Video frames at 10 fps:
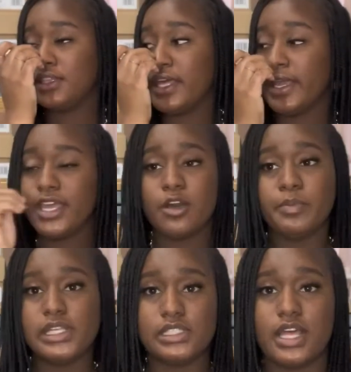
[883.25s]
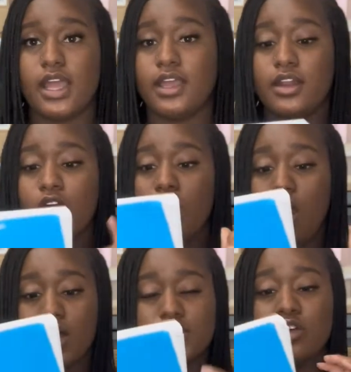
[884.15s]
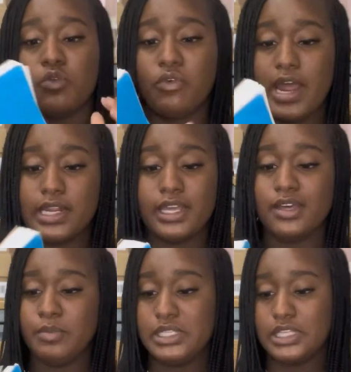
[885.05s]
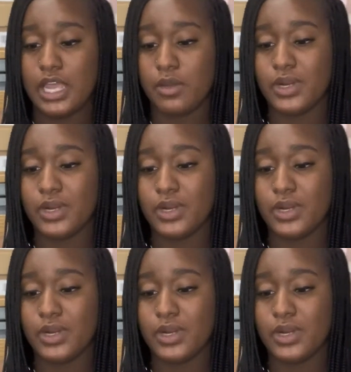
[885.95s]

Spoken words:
That kept me sane. Also, writing kept me sane.